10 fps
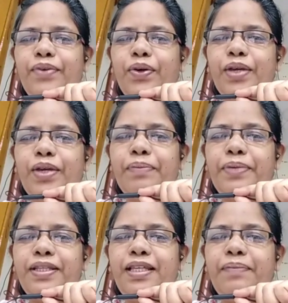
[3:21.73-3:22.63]
Okay,
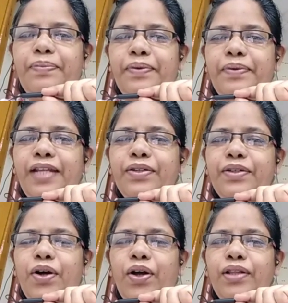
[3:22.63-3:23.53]
Pradeep. Very
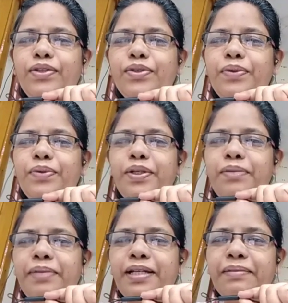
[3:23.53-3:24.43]
good. All those who want to
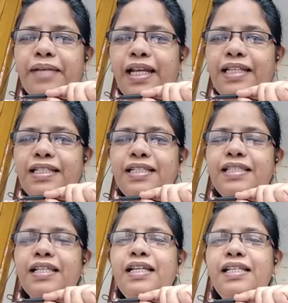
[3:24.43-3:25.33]
become collectors,